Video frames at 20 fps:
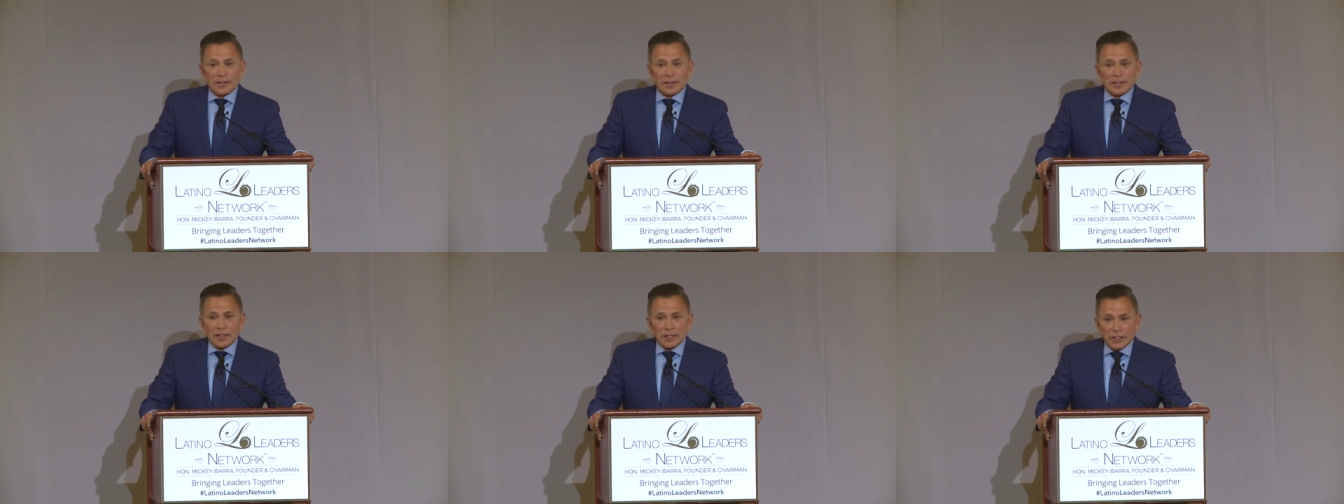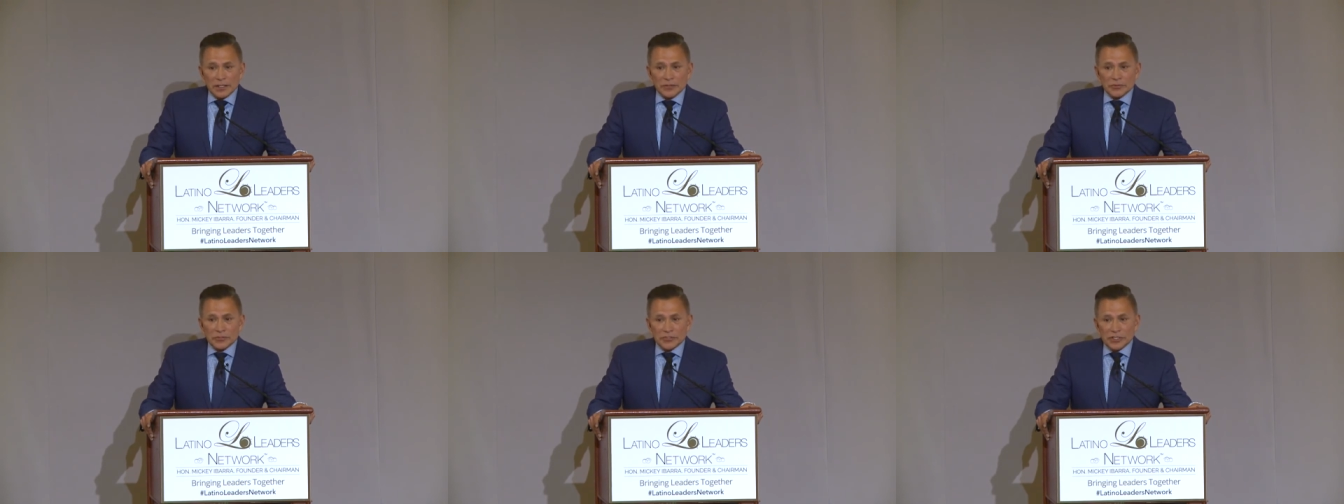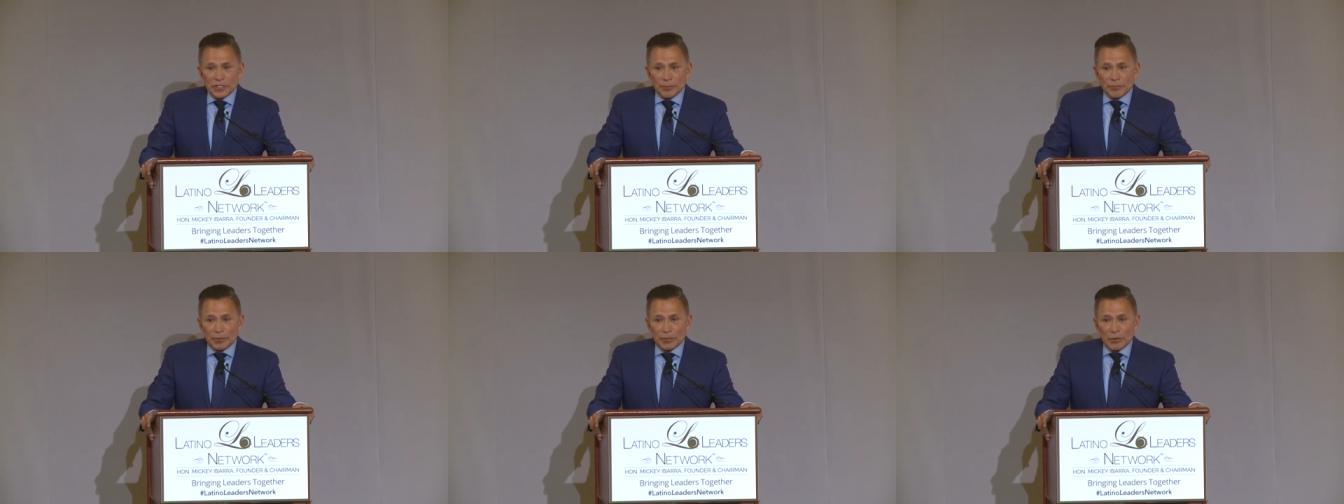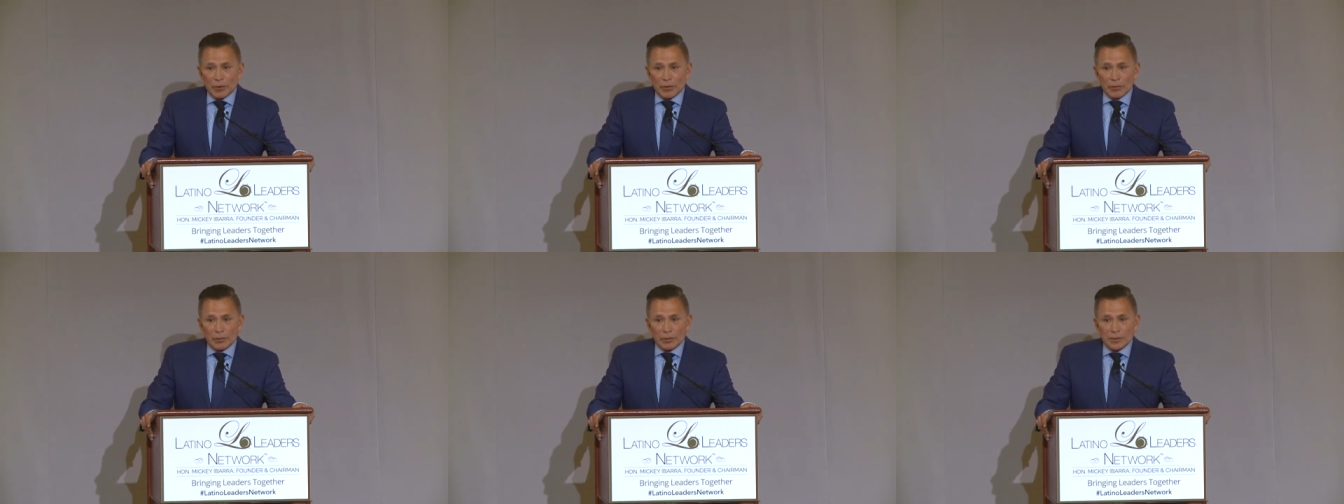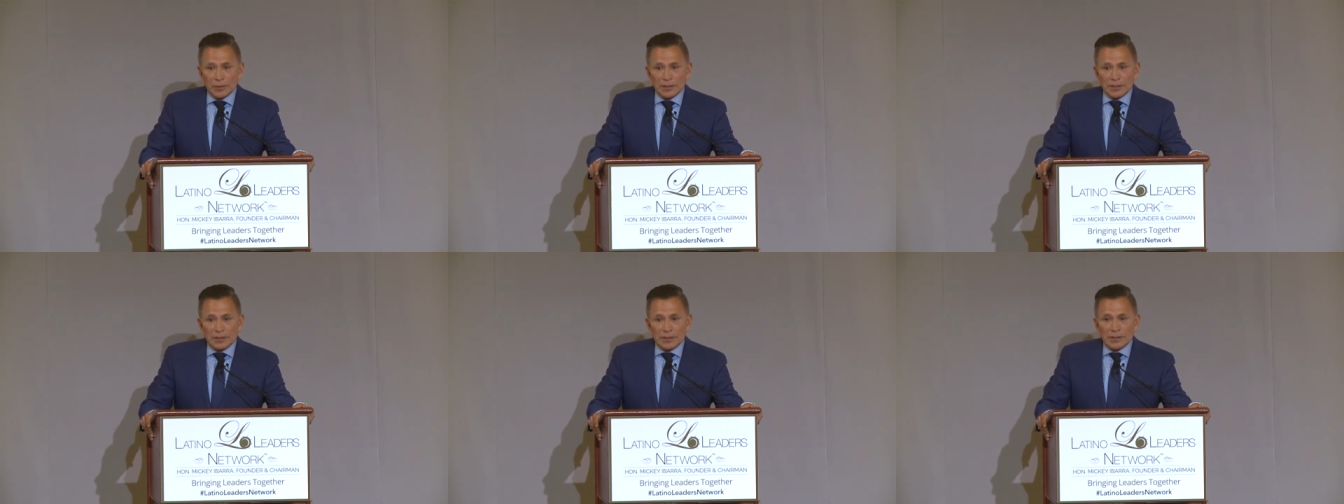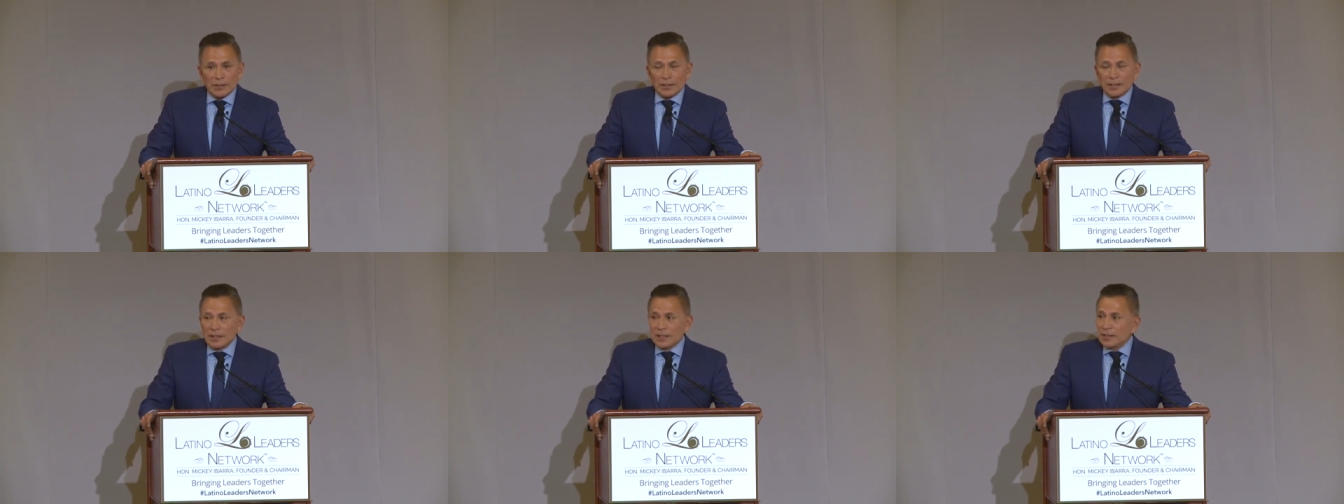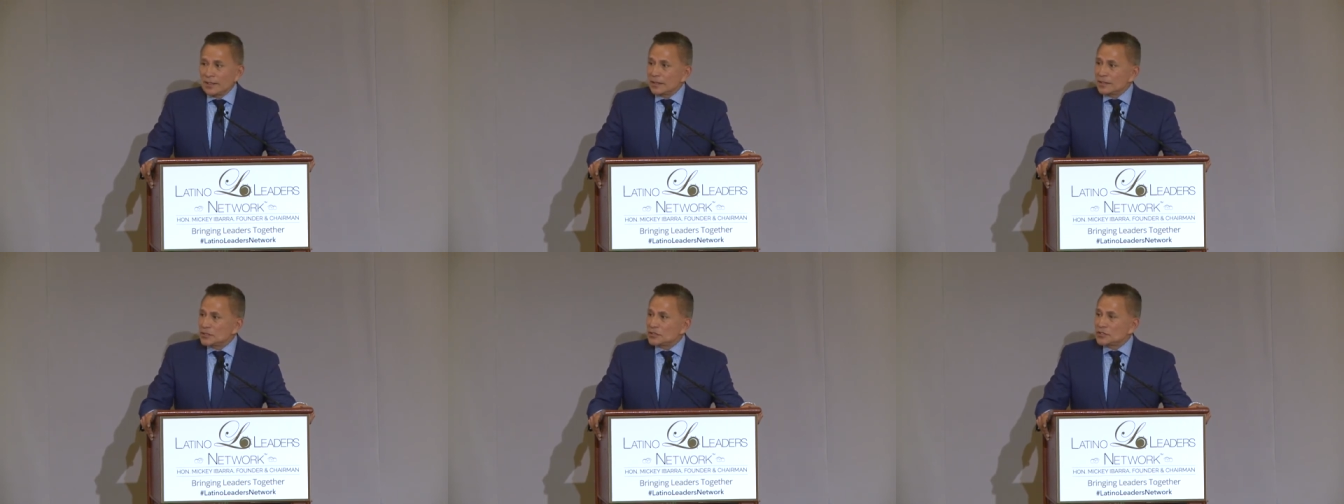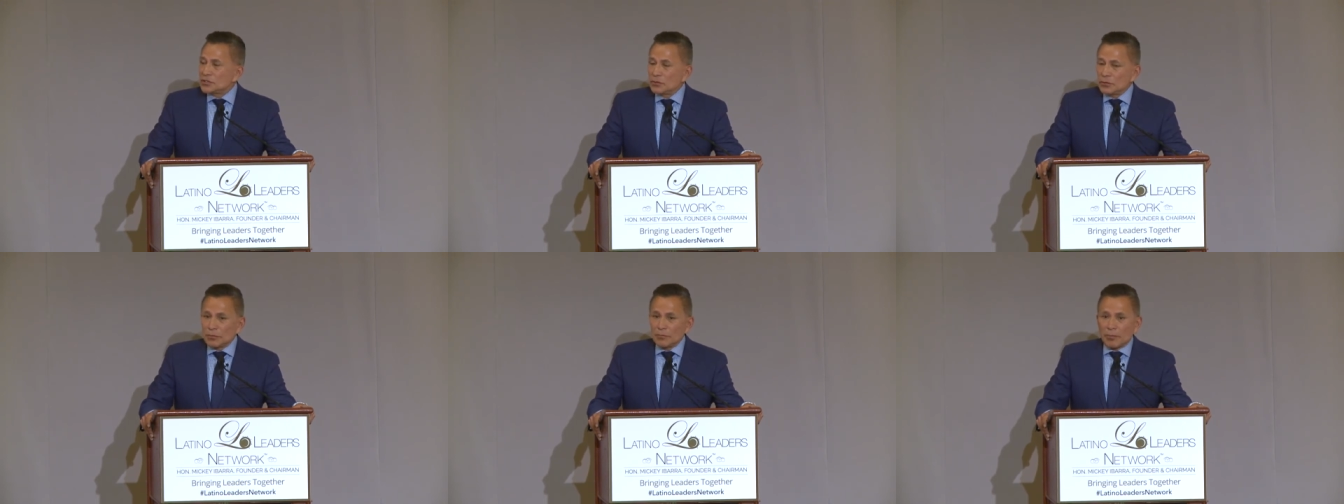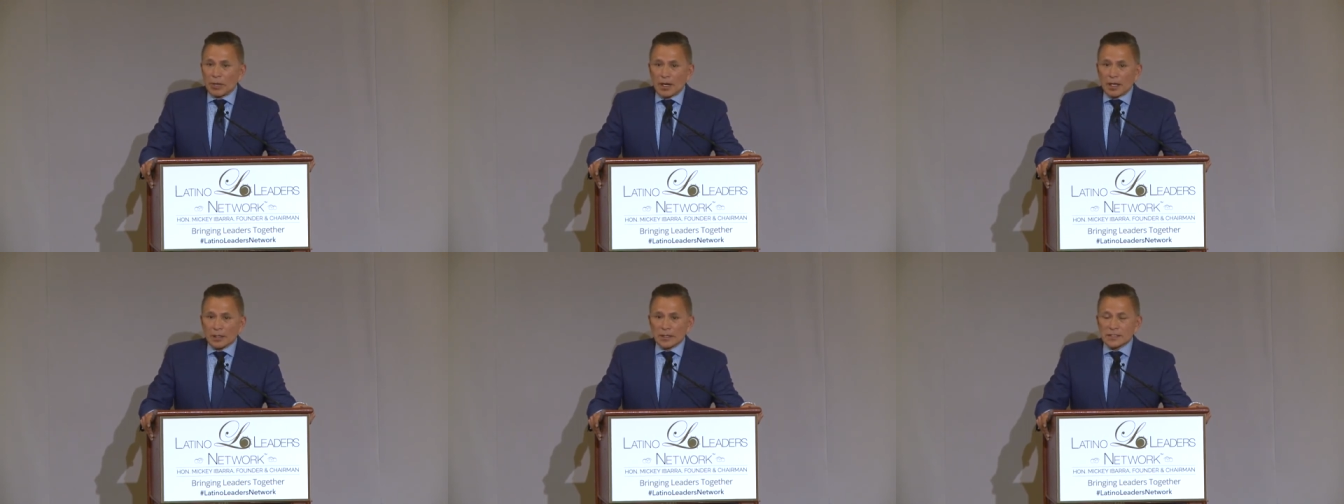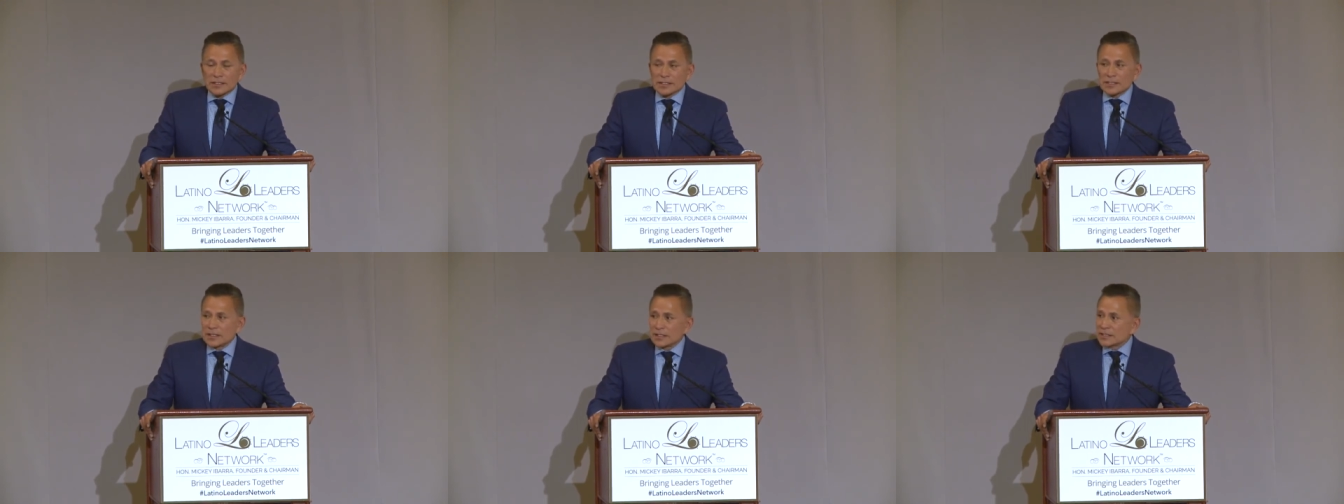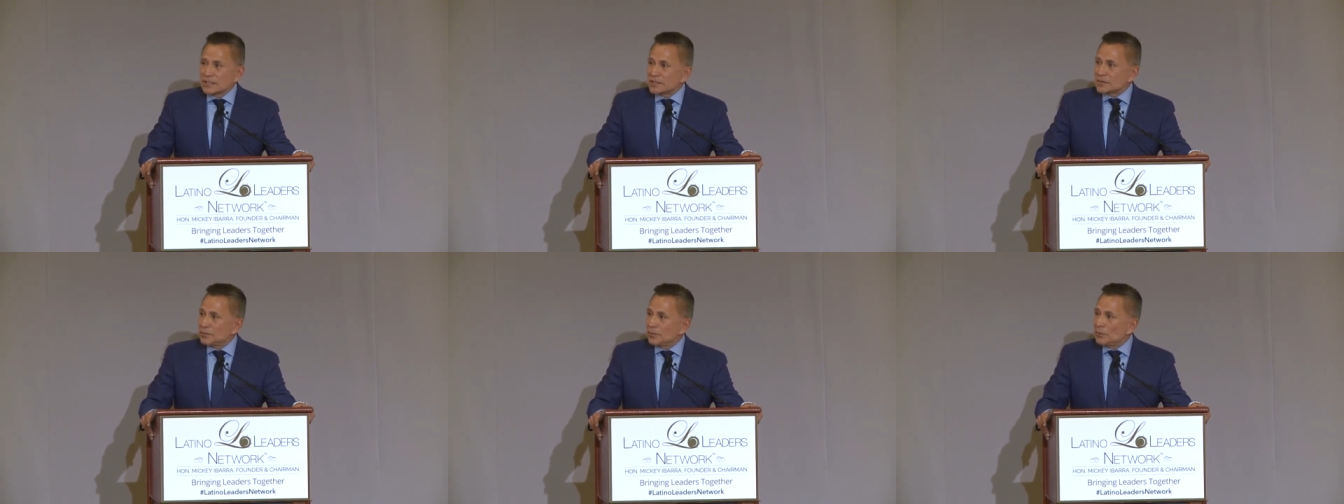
in a leadership role in student politics,